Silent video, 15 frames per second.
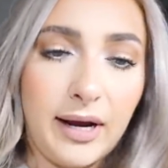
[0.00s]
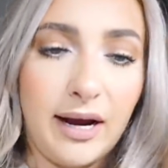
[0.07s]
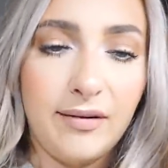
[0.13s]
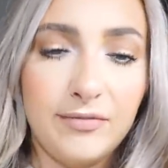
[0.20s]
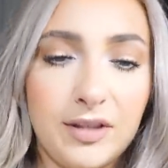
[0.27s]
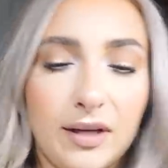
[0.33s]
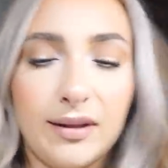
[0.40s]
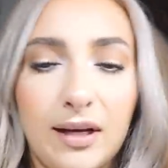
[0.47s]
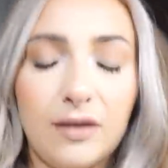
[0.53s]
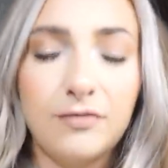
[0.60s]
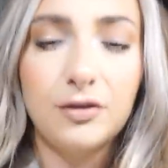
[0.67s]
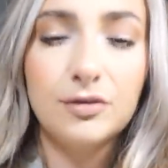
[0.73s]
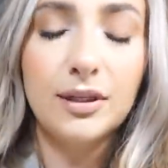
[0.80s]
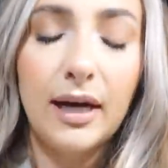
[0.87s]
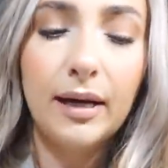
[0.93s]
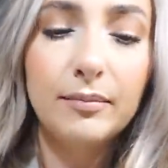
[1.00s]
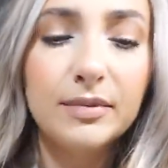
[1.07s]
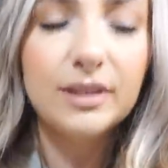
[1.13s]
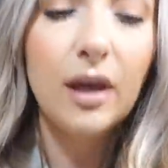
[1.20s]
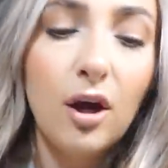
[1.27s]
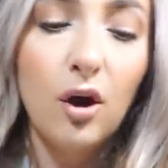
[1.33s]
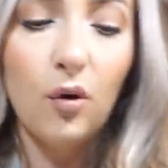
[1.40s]
I've done that a few times
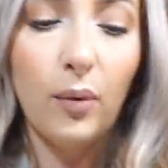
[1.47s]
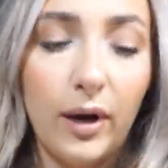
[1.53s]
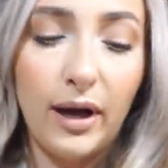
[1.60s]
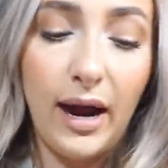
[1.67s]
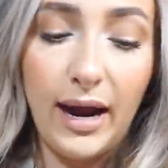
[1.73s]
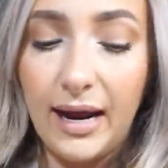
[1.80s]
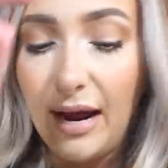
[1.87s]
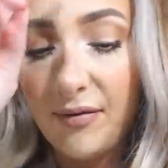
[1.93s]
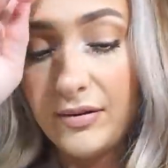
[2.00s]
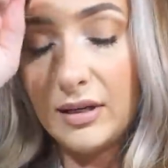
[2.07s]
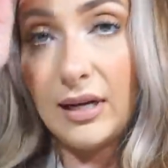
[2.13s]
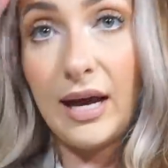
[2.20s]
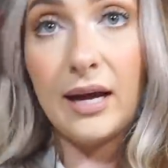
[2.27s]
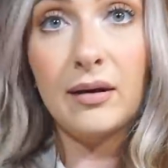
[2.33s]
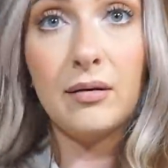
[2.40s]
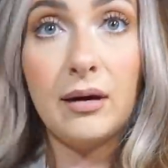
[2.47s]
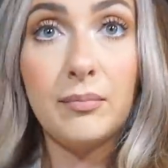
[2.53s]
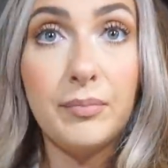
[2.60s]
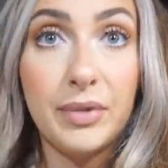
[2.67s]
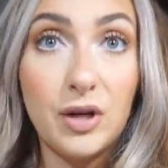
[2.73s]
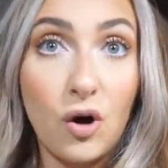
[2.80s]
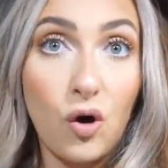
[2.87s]
where I haven't
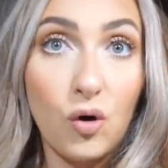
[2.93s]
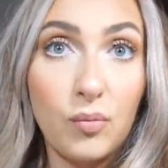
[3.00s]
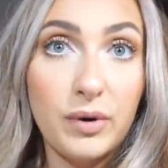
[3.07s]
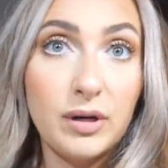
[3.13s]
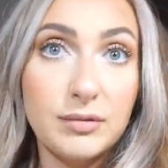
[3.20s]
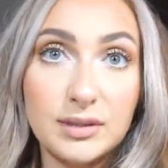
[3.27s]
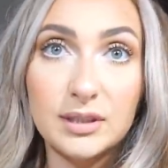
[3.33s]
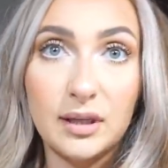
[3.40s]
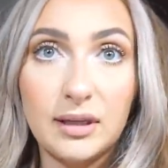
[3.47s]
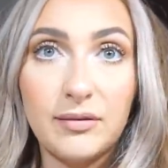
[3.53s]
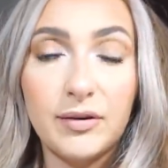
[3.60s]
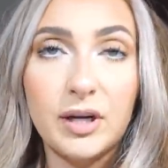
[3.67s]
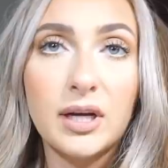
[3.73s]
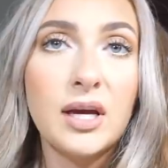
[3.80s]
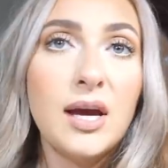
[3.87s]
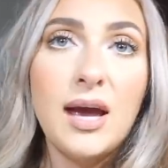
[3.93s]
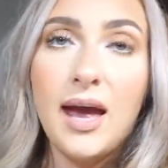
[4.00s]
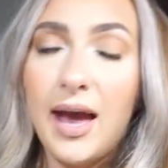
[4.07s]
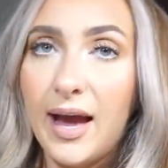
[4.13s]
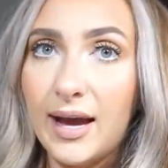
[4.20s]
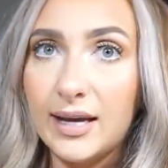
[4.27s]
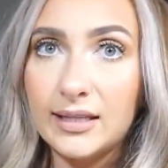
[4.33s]
been home when it was delivered
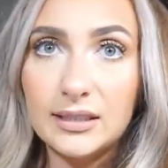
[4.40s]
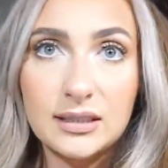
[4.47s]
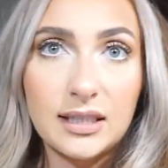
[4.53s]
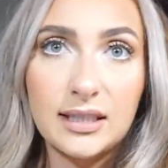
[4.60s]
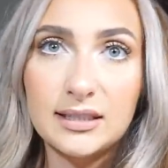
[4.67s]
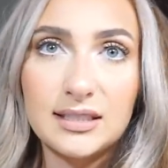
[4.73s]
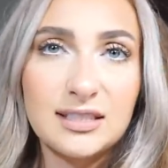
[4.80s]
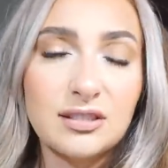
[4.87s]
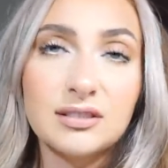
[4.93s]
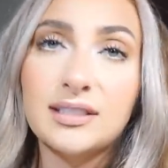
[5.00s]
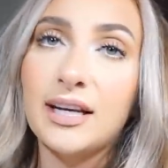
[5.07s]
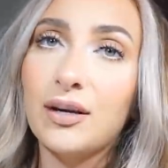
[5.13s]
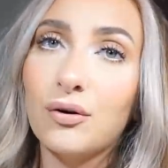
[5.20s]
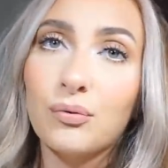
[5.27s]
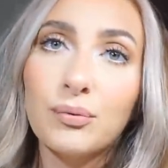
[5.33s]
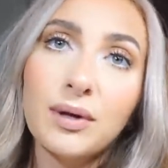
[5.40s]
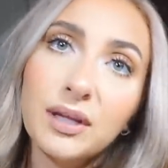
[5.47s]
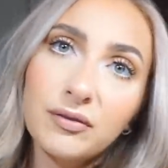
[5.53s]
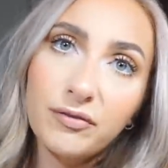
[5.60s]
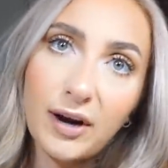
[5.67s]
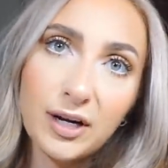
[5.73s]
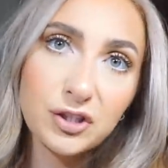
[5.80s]
and it still stayed
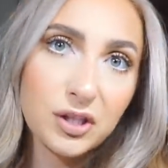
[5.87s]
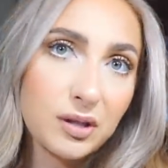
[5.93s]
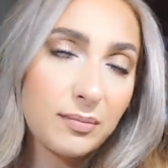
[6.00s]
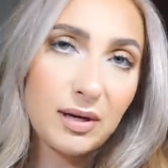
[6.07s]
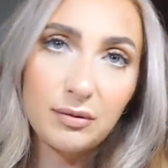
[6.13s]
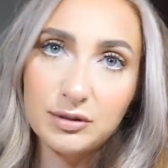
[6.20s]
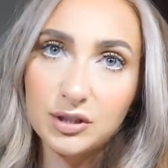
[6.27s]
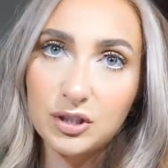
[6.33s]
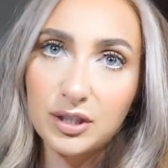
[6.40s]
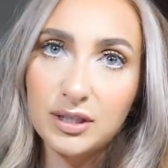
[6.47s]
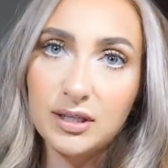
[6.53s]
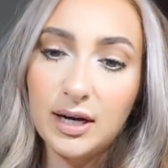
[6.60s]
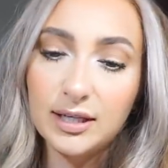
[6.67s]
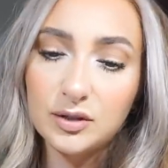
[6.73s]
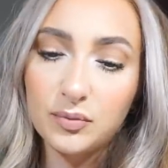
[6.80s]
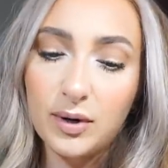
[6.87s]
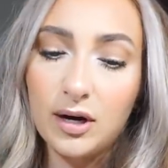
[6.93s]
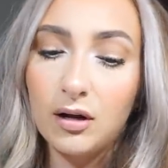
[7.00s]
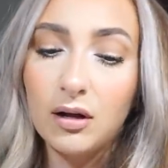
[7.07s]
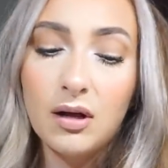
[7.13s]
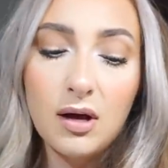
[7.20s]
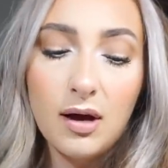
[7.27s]
really fresh. The meat was good as
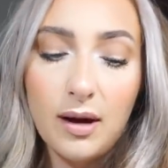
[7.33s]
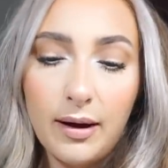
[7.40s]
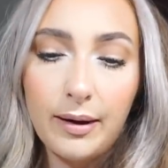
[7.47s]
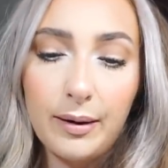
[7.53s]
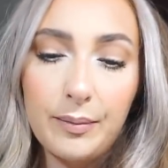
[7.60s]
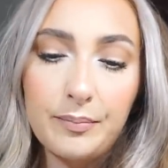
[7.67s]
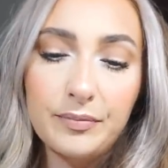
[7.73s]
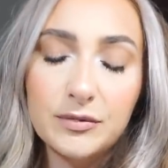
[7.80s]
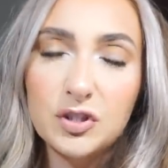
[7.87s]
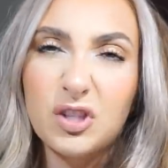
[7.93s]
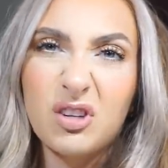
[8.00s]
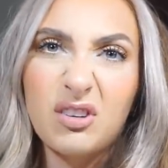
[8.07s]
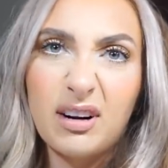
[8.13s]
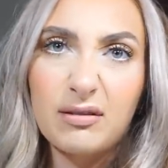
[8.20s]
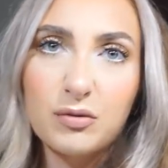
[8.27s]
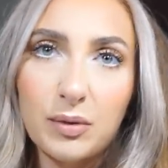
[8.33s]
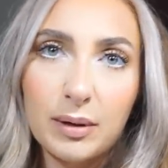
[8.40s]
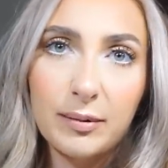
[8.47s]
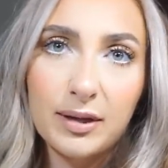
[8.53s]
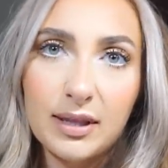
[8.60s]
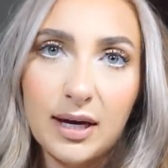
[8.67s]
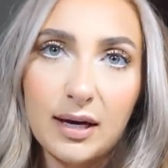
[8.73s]
well, um, so you don't have to worry
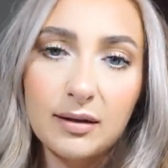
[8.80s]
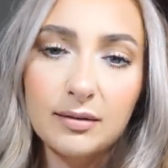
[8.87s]
about that.